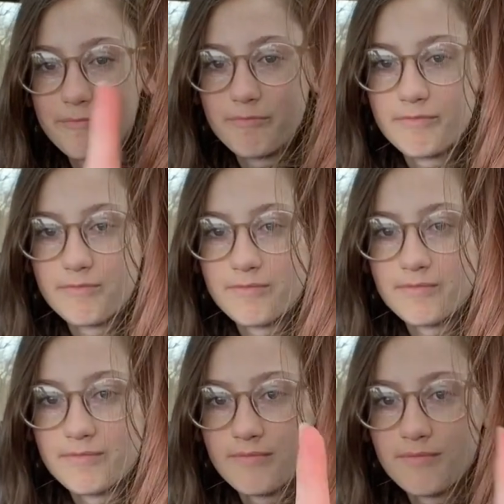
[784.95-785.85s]

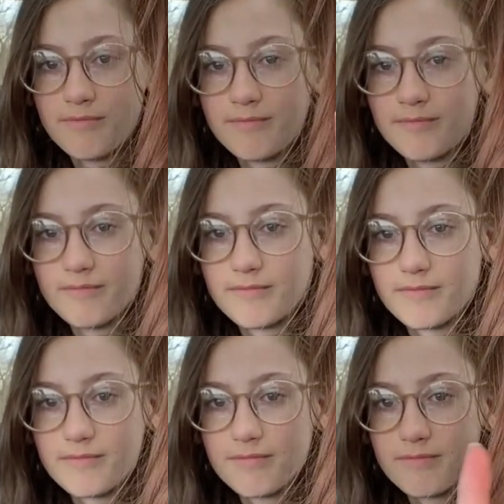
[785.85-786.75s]

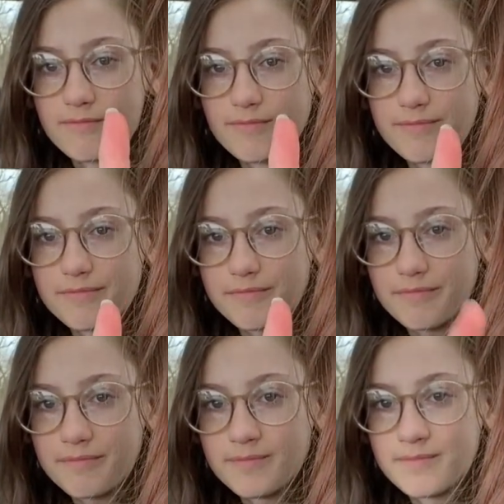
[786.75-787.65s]

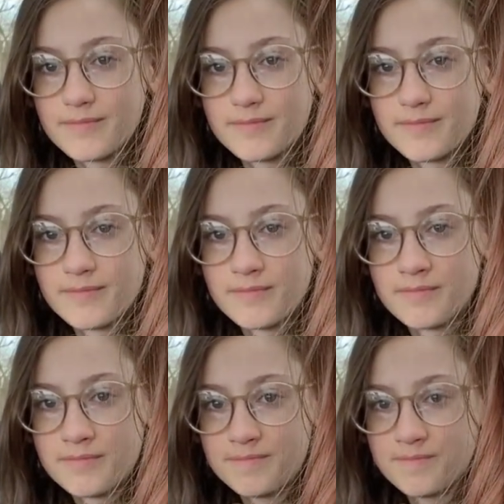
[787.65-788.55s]

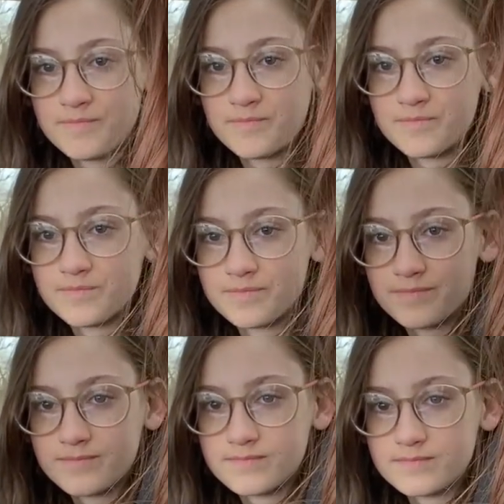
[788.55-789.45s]

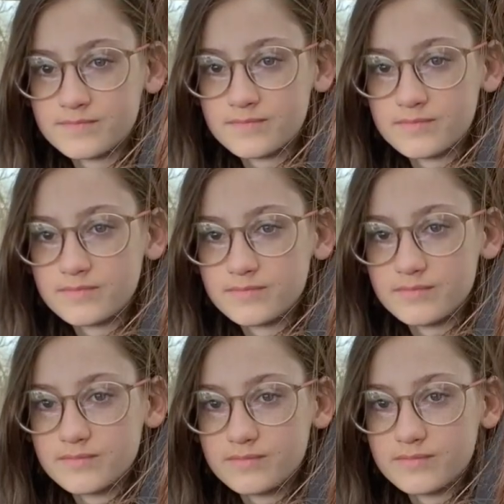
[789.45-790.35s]

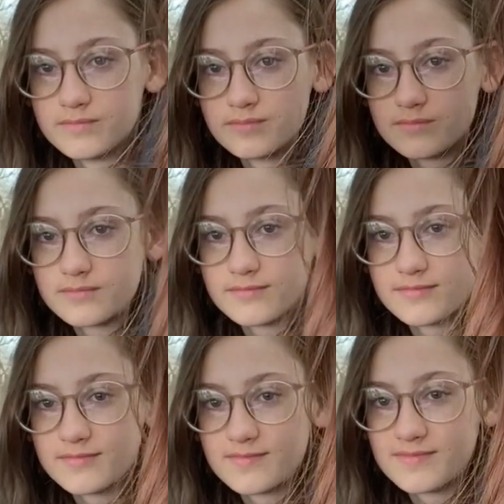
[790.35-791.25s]

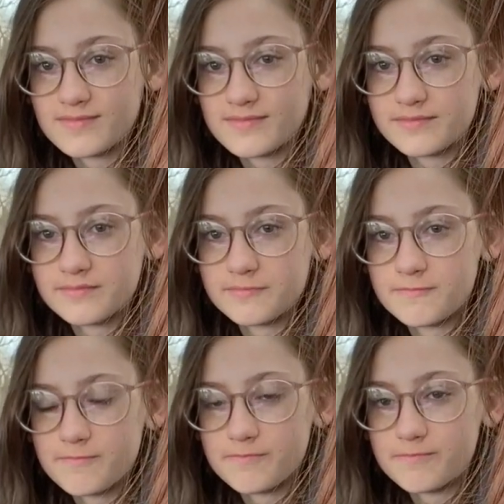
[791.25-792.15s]

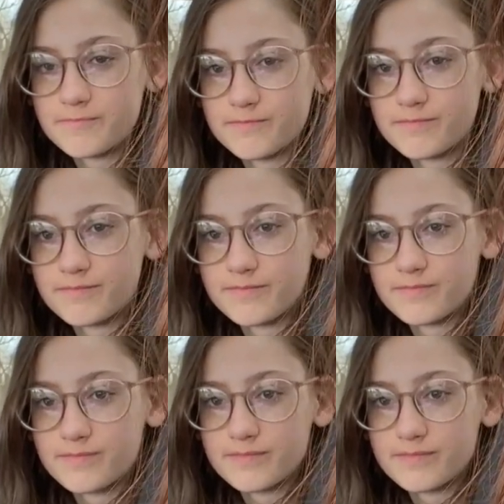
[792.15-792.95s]
The person shown says nothing.